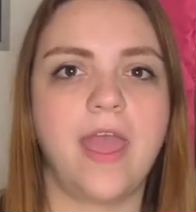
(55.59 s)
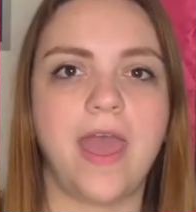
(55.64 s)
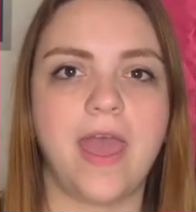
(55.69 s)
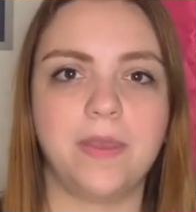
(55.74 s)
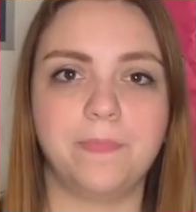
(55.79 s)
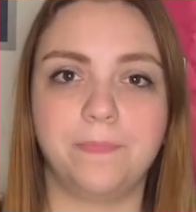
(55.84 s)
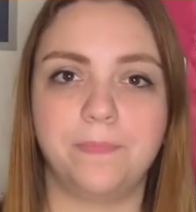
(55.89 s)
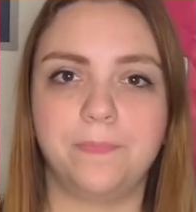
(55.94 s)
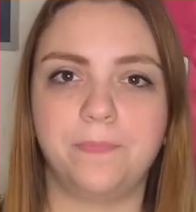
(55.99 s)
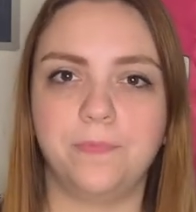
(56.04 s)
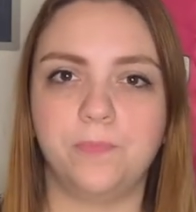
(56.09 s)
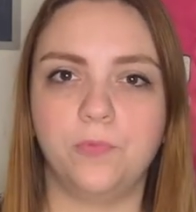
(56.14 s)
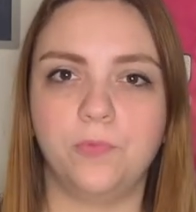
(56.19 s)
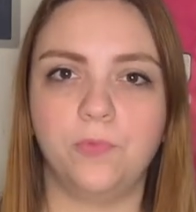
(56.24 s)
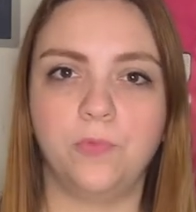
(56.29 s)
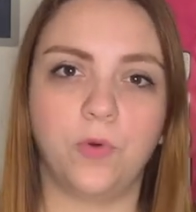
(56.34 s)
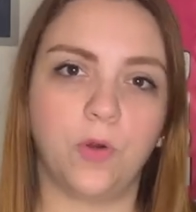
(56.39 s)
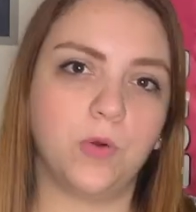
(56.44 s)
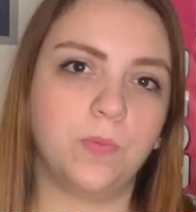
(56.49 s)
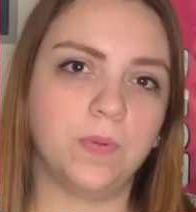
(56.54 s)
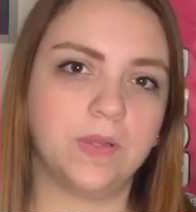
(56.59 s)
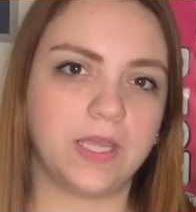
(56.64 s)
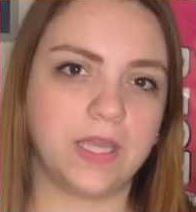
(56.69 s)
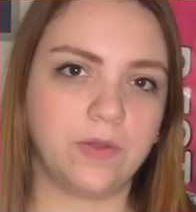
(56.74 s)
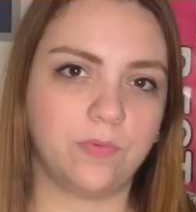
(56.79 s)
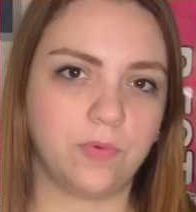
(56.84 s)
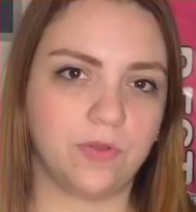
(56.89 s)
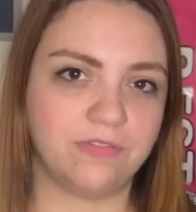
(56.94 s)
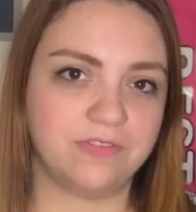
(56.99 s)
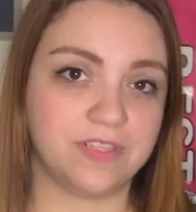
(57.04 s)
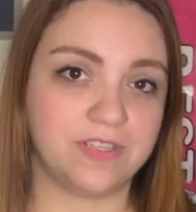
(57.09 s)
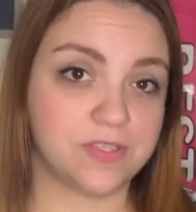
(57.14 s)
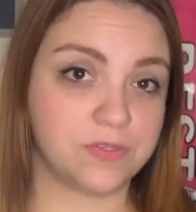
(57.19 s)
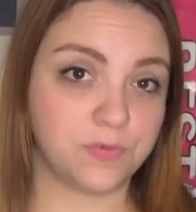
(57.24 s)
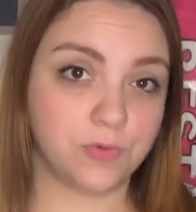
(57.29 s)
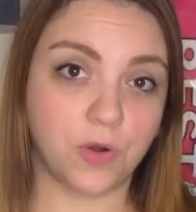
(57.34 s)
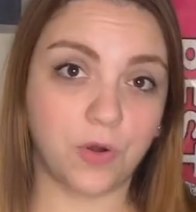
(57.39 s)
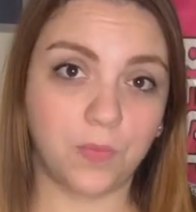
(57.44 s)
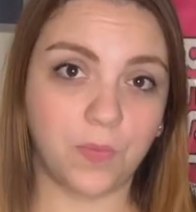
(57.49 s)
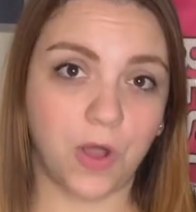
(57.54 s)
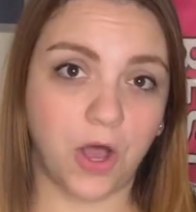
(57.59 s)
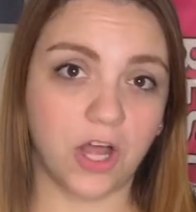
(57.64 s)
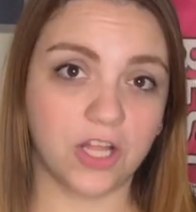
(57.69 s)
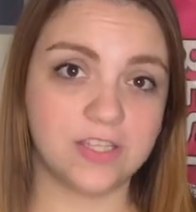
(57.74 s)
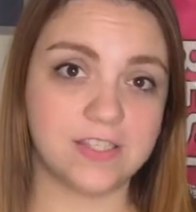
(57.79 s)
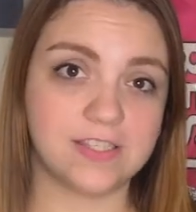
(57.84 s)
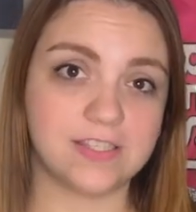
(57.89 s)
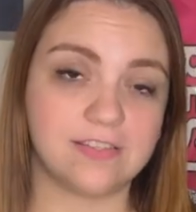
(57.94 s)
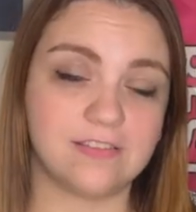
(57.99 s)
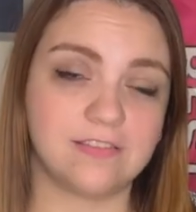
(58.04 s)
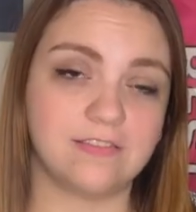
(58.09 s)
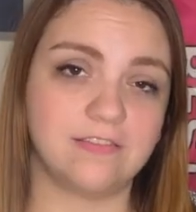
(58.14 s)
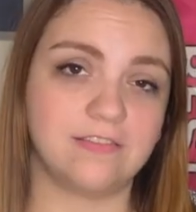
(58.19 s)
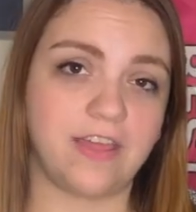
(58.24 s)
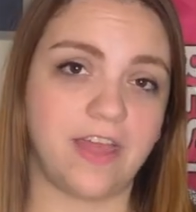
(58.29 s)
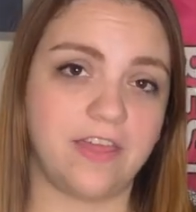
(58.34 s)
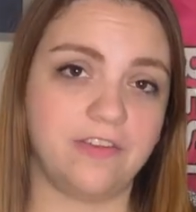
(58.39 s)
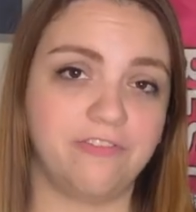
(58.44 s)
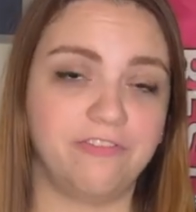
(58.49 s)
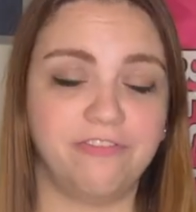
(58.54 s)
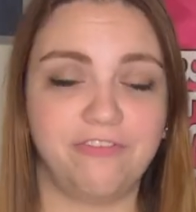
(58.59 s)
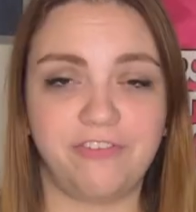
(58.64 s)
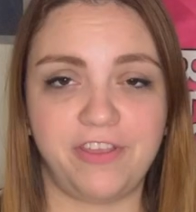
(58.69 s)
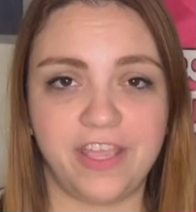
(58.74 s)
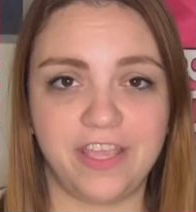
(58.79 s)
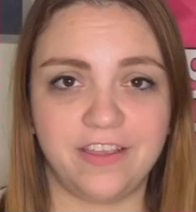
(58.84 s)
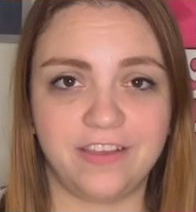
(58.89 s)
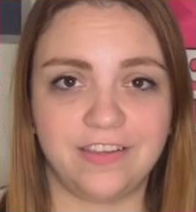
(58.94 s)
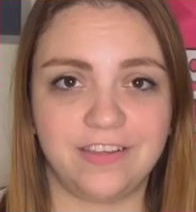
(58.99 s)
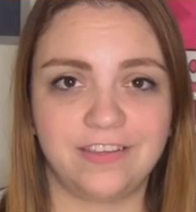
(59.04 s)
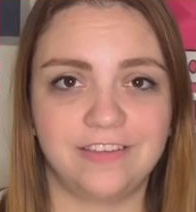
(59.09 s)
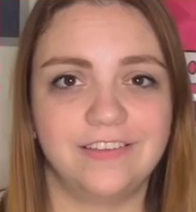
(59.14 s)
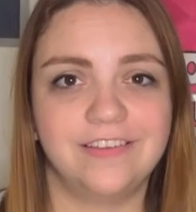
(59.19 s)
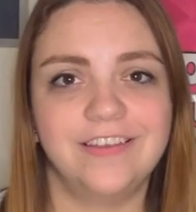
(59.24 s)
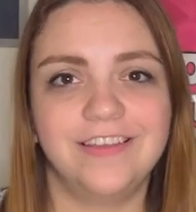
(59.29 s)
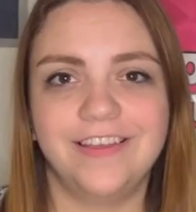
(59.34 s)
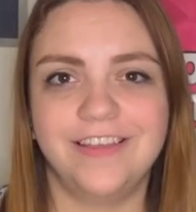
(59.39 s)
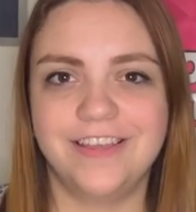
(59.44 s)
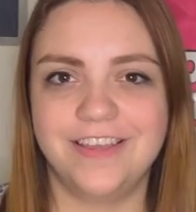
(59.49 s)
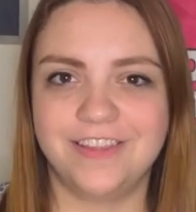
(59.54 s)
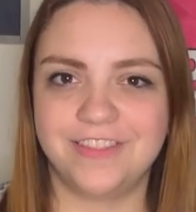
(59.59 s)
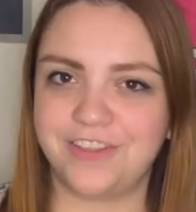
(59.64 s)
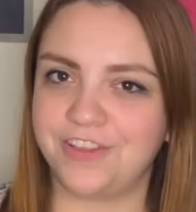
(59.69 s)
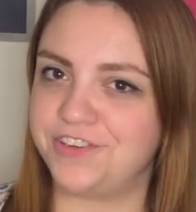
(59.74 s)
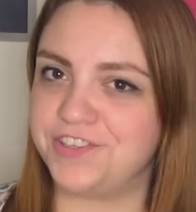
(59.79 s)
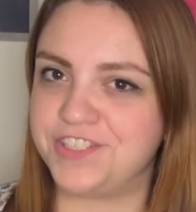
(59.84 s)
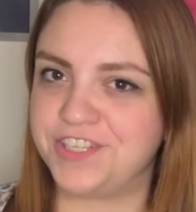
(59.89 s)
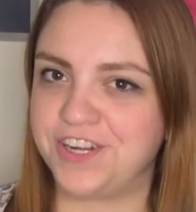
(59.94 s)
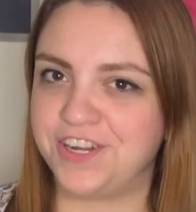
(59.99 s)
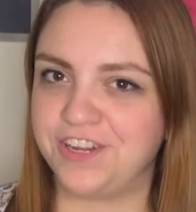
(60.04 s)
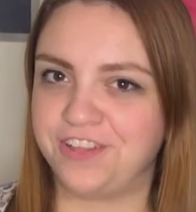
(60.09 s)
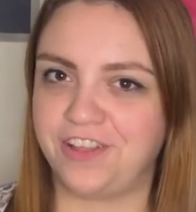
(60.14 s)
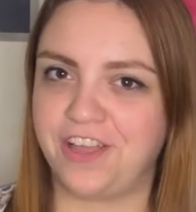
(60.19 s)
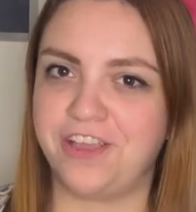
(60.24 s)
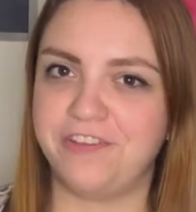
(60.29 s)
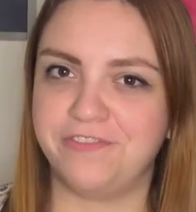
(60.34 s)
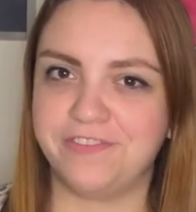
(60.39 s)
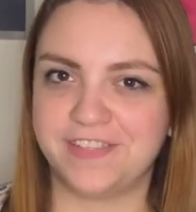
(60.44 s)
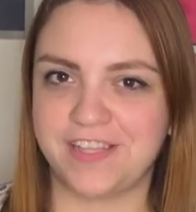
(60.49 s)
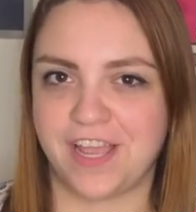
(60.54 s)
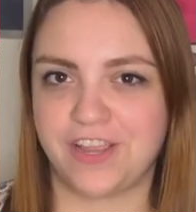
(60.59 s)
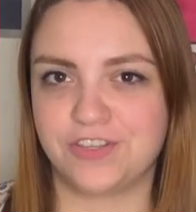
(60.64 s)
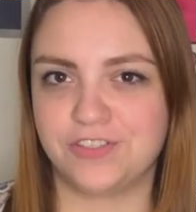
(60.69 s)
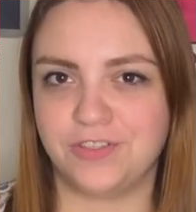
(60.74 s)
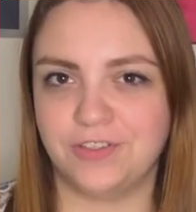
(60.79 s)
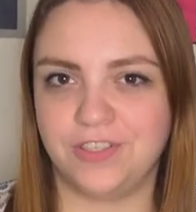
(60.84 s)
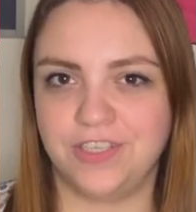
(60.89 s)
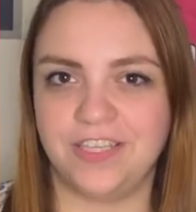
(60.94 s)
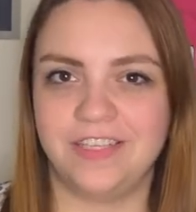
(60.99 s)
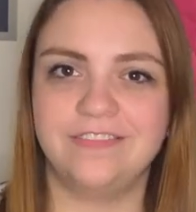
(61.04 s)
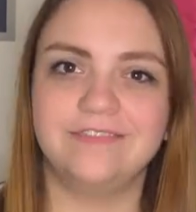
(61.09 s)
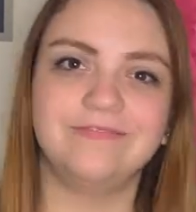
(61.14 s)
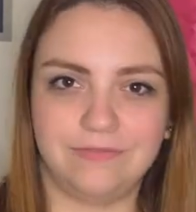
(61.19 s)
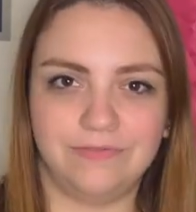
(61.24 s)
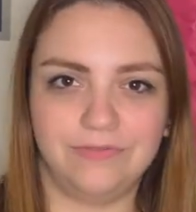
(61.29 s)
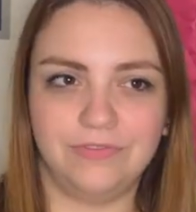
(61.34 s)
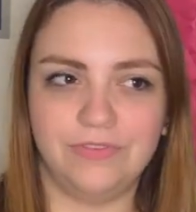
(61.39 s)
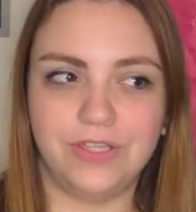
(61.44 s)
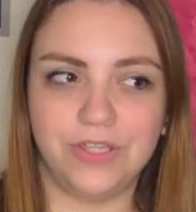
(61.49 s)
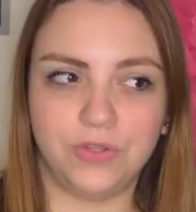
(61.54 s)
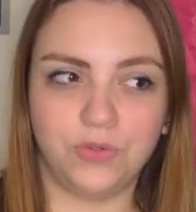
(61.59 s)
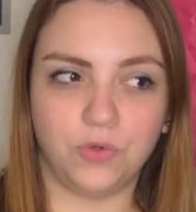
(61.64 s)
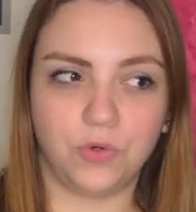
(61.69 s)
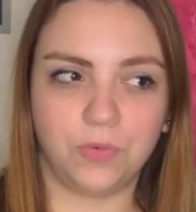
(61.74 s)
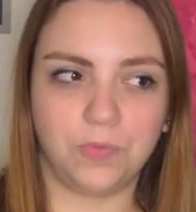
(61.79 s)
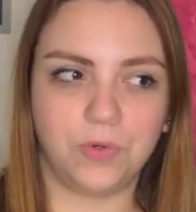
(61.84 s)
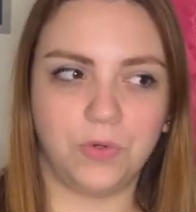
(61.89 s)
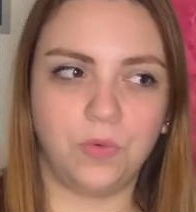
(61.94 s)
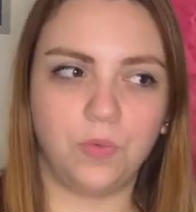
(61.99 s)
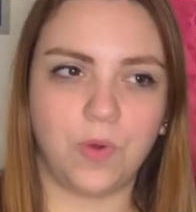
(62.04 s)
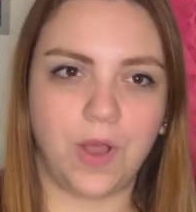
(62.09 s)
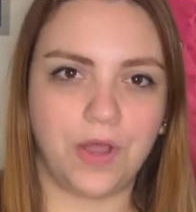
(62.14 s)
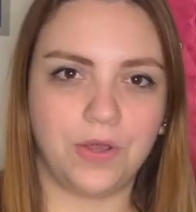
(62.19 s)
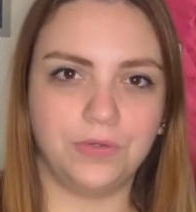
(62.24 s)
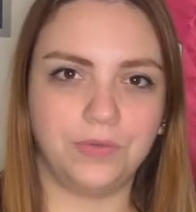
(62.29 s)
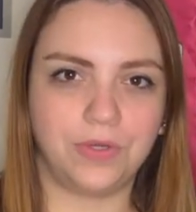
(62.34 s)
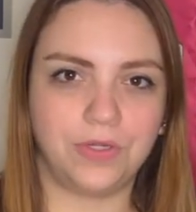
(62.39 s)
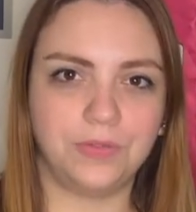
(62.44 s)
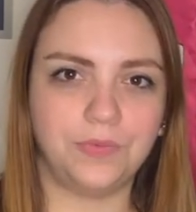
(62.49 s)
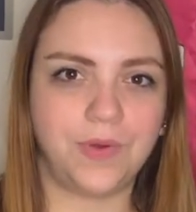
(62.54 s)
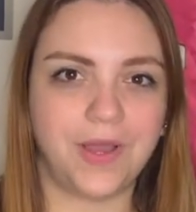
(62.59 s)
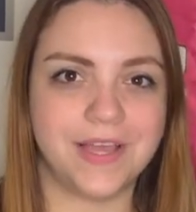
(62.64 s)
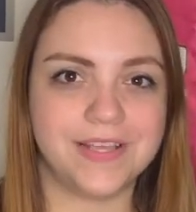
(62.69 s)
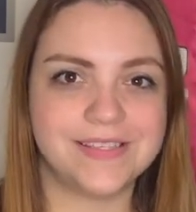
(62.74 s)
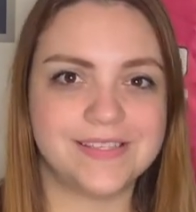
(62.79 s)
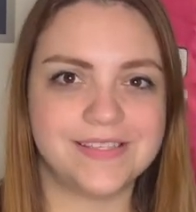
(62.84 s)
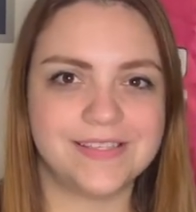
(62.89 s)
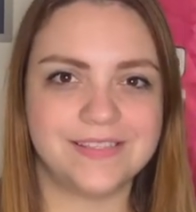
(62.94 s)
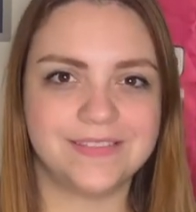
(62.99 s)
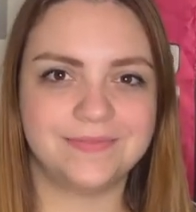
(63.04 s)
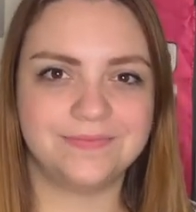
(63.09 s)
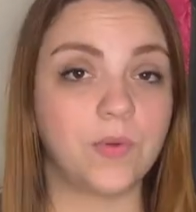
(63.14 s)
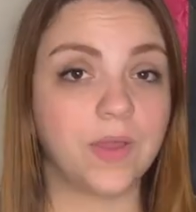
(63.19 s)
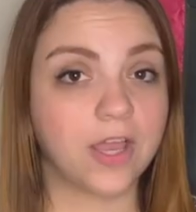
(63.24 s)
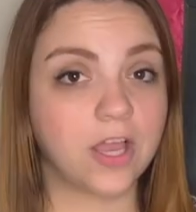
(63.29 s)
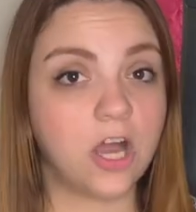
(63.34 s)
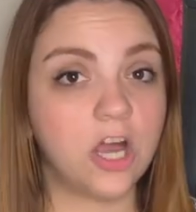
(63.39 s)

and role-play with these robots that think their entire life is actually the normal Wild Wild West. At